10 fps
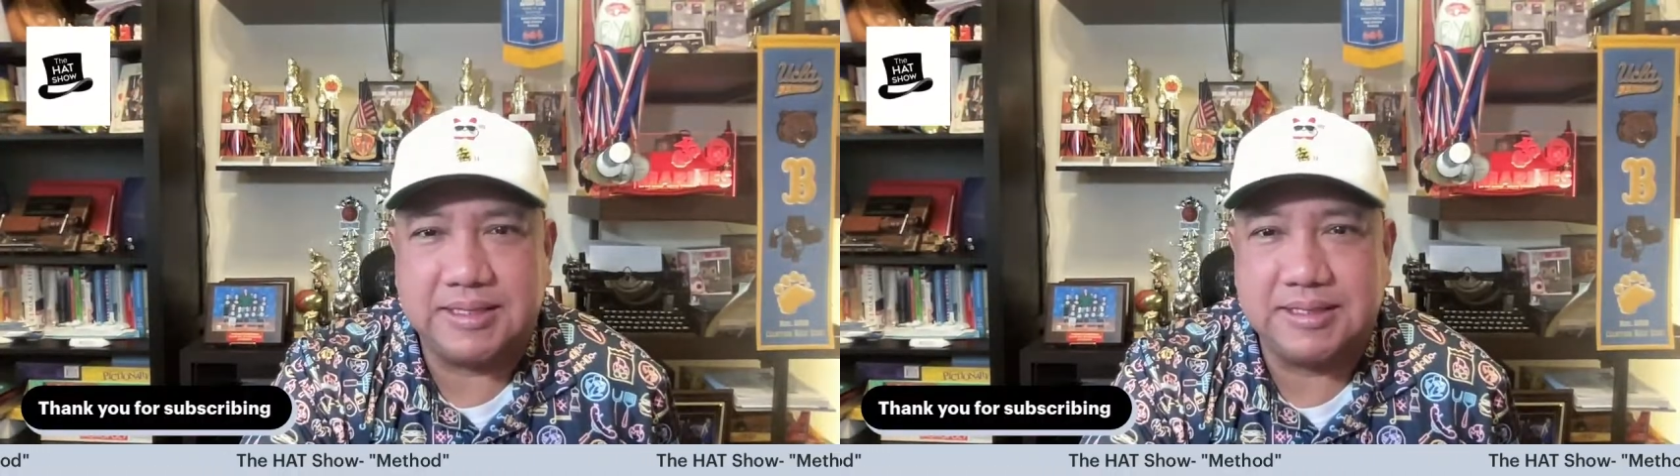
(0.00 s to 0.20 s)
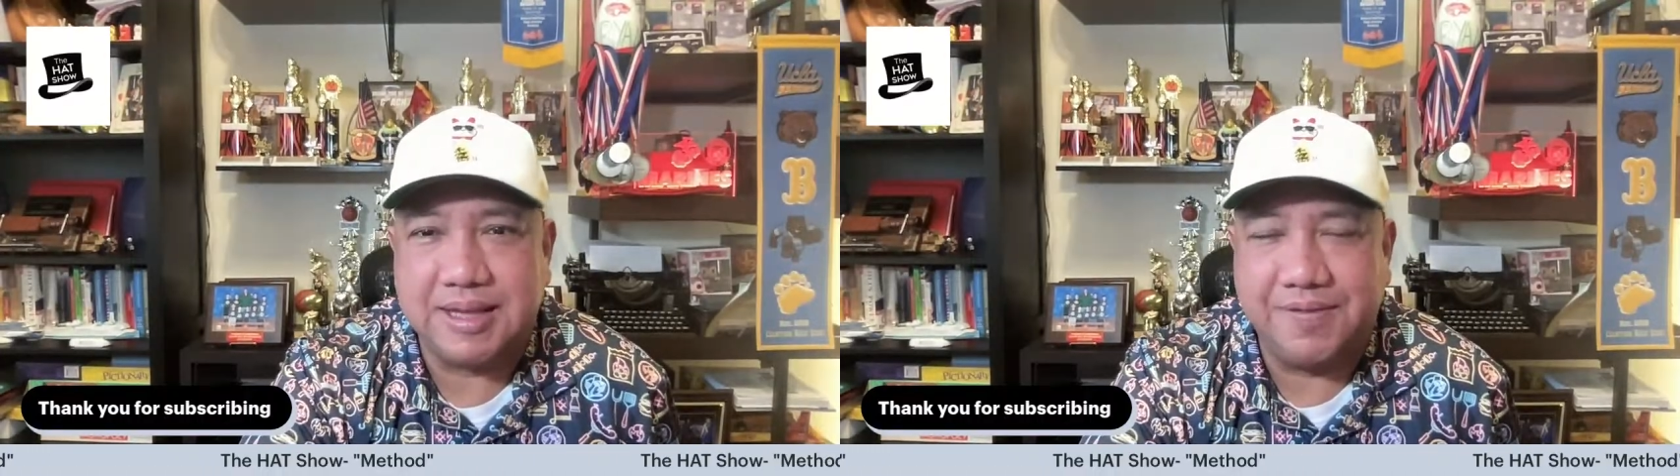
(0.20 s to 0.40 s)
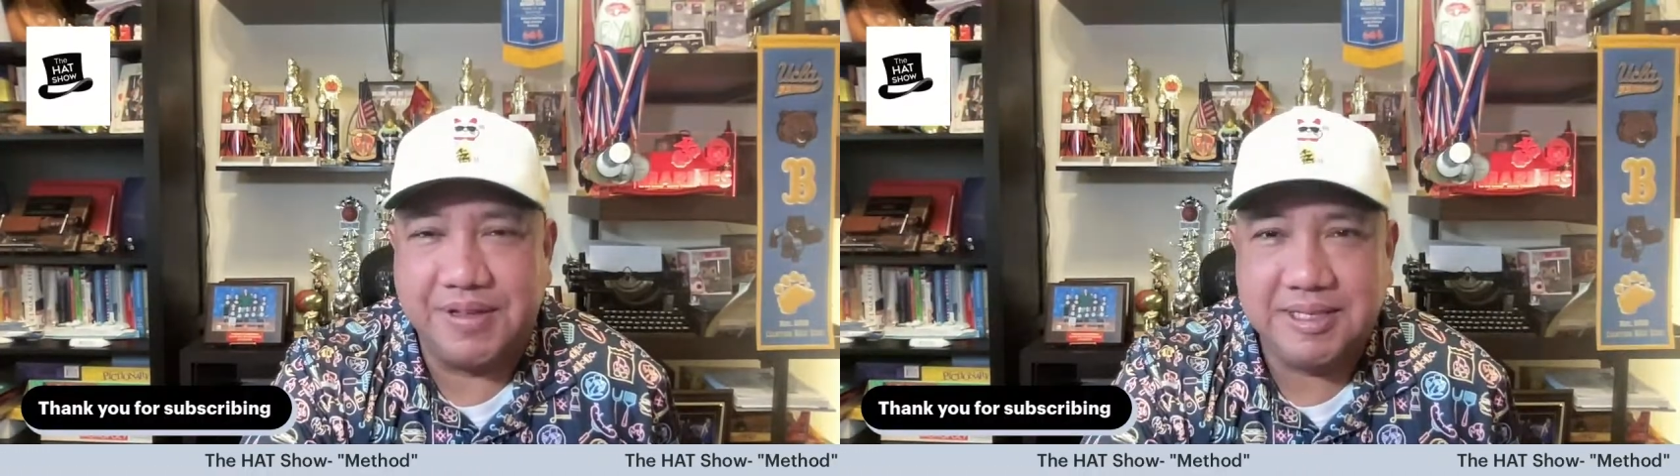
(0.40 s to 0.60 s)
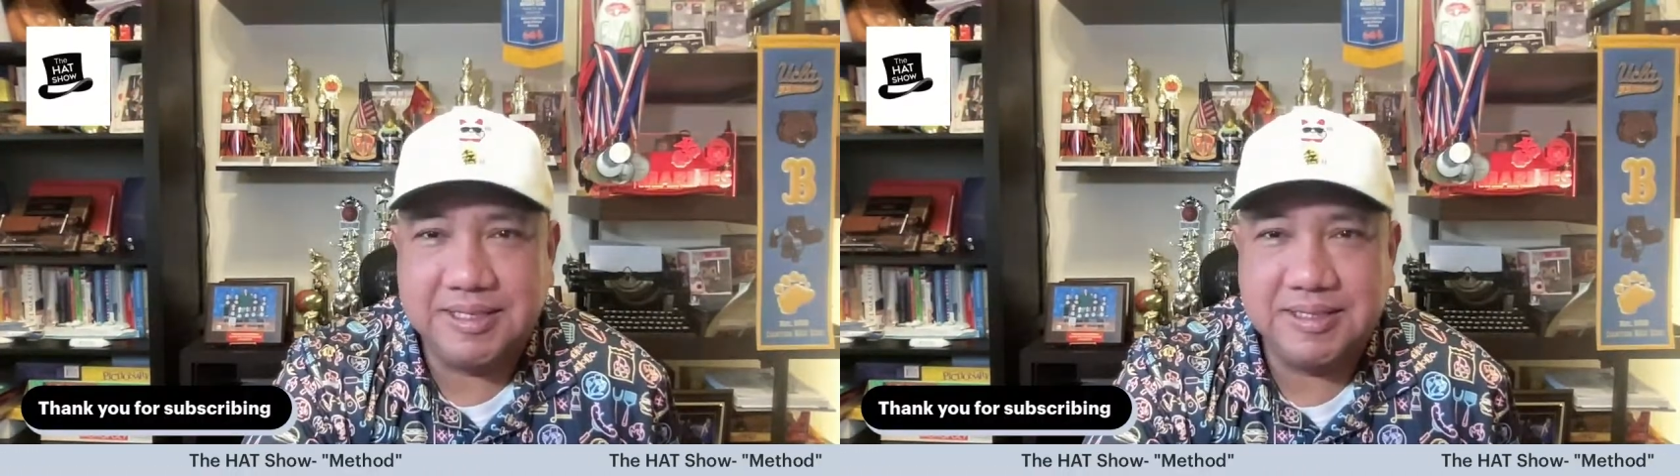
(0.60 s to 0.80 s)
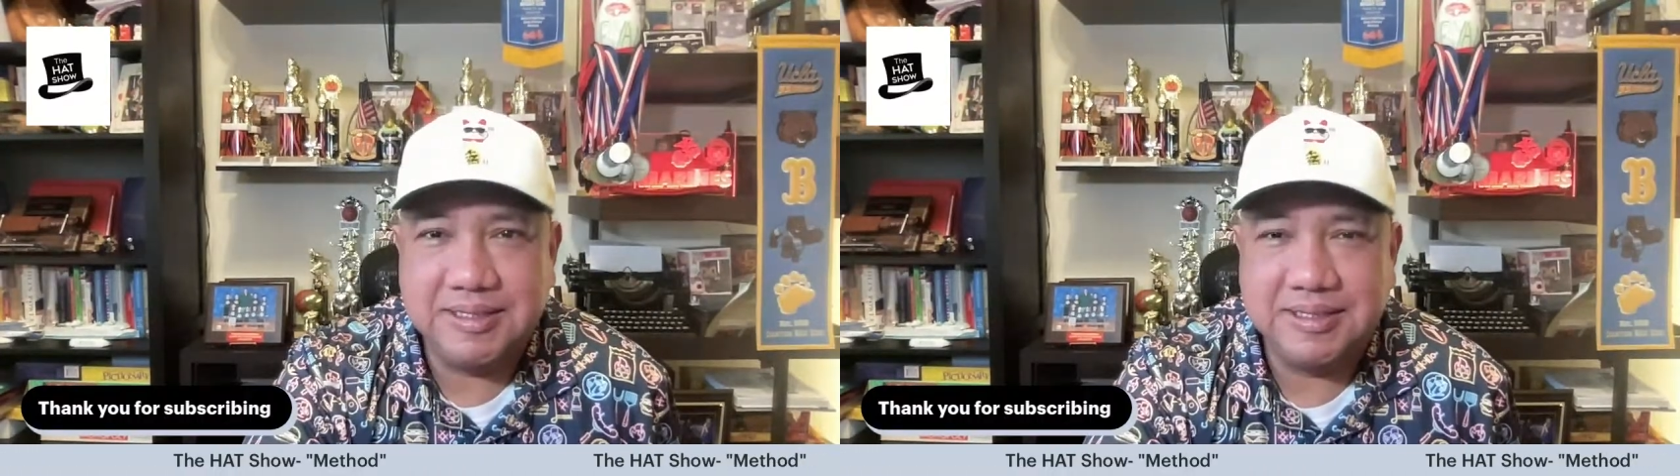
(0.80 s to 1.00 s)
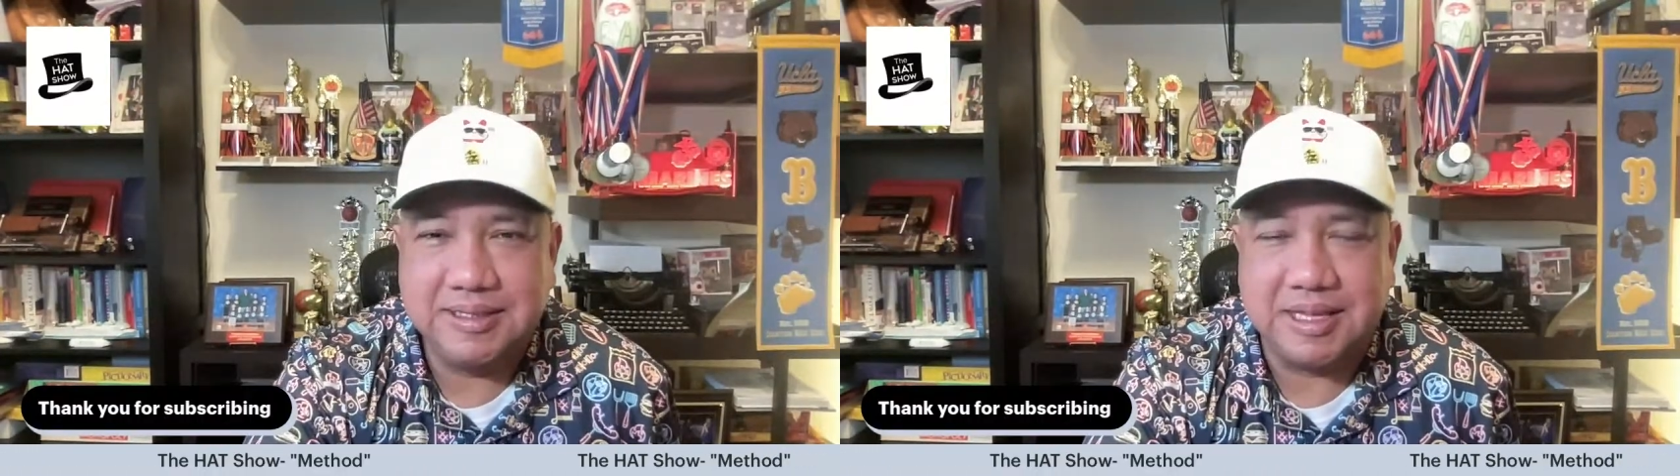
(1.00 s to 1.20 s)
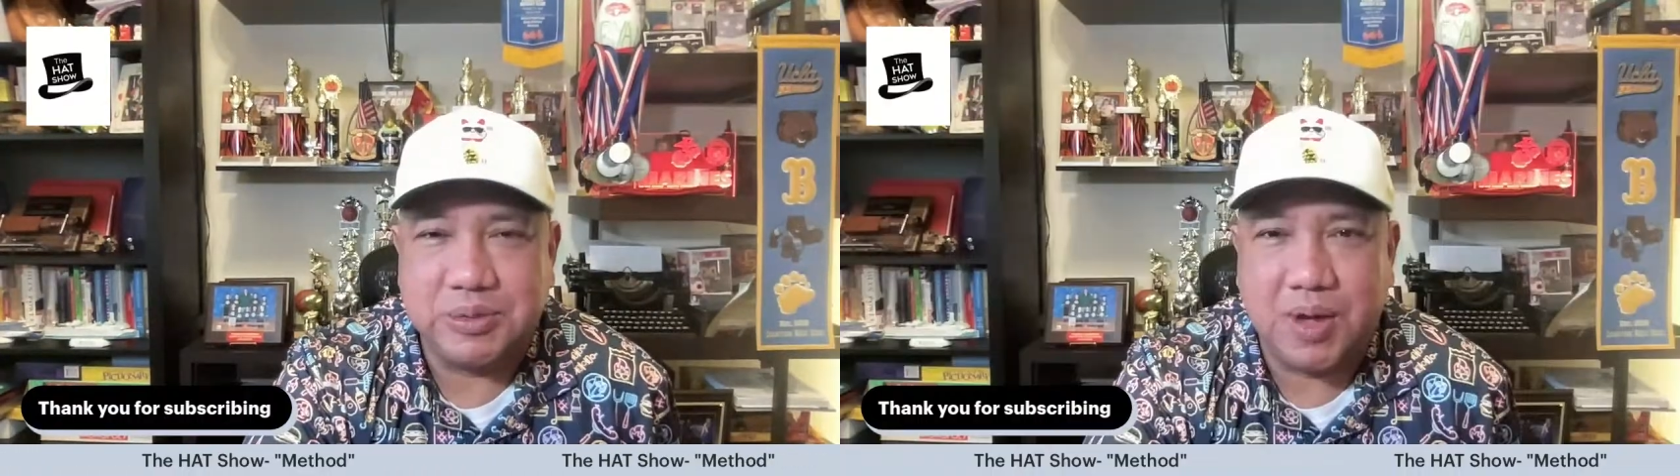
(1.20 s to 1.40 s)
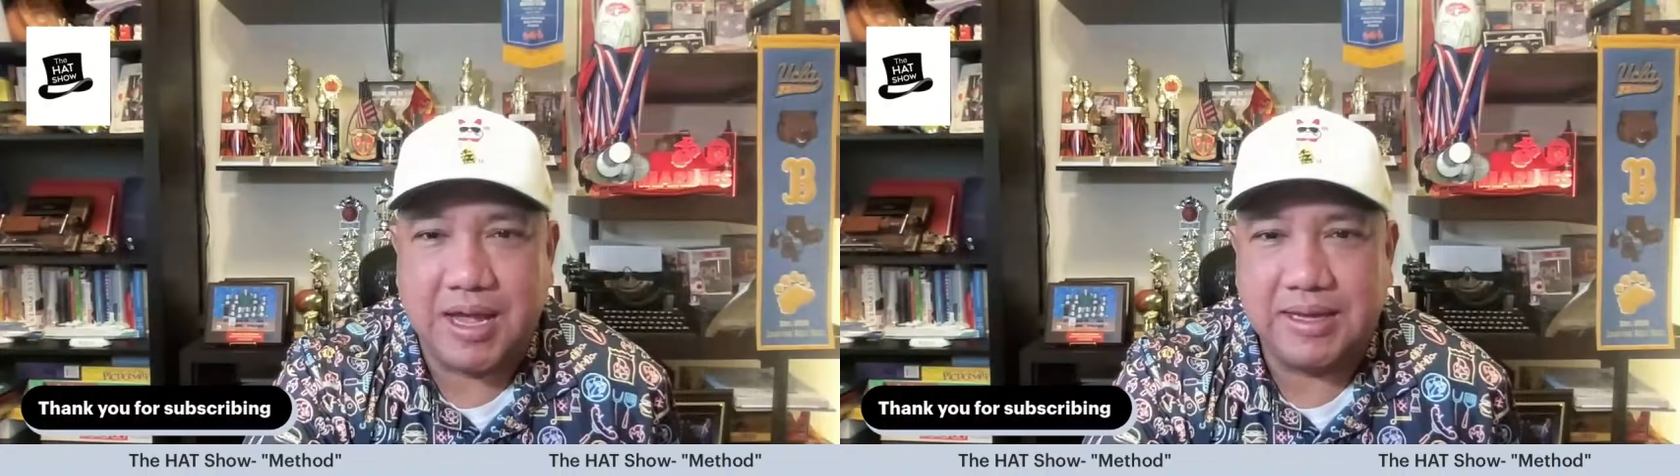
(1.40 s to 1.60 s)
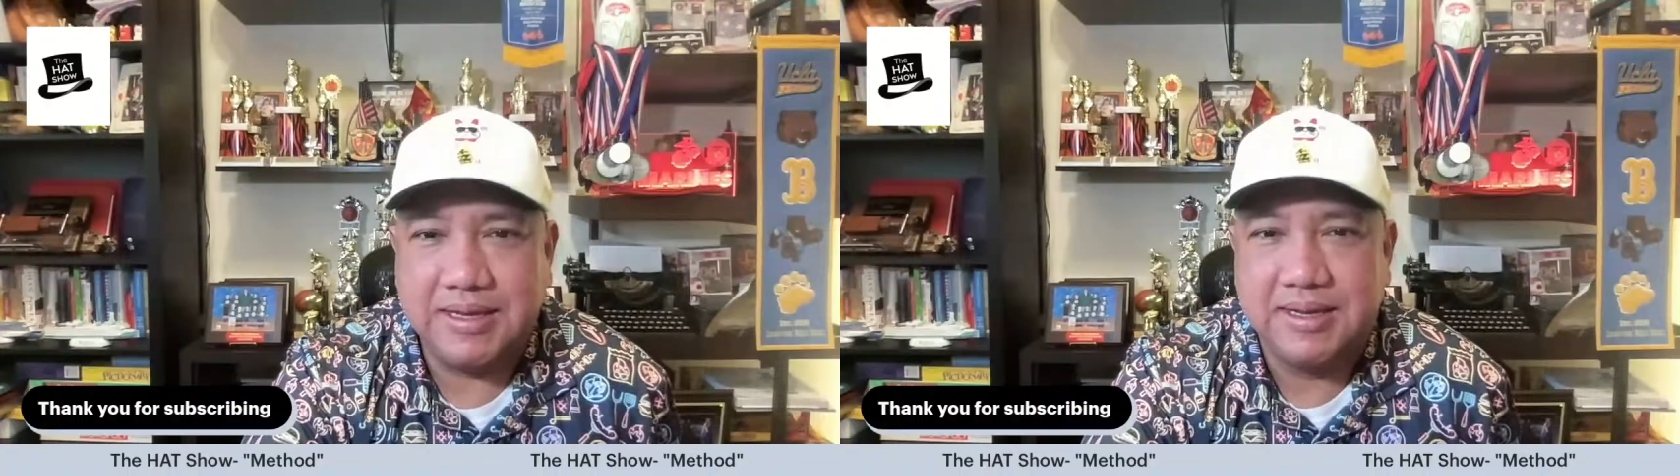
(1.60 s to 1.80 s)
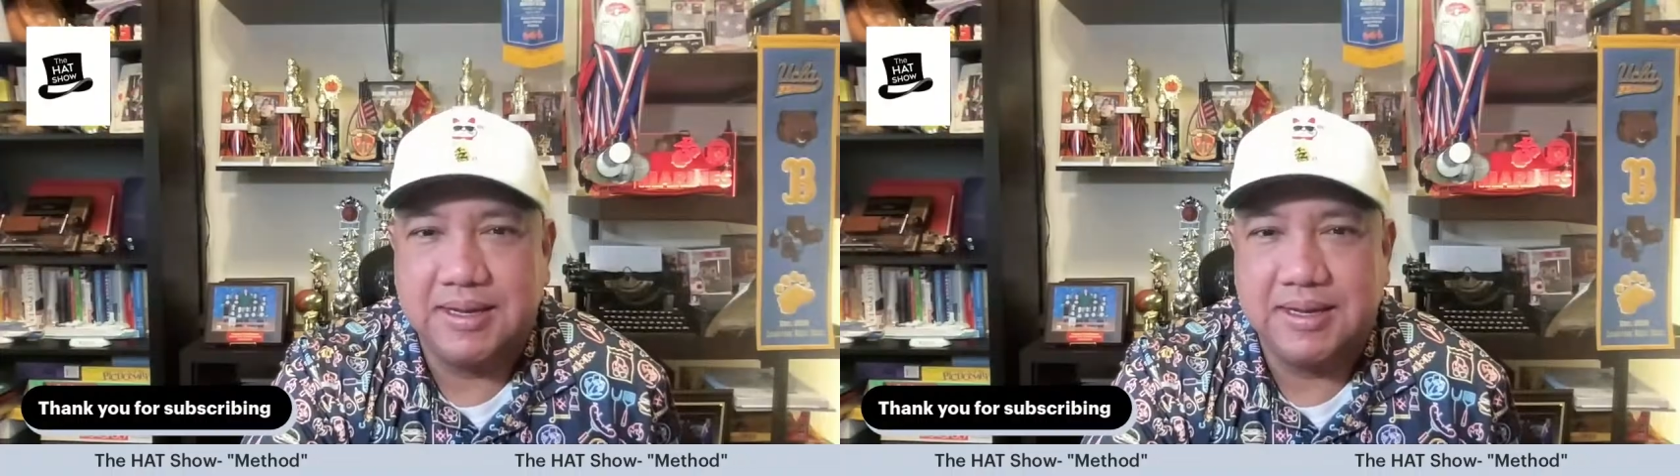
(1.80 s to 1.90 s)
7s. That's why,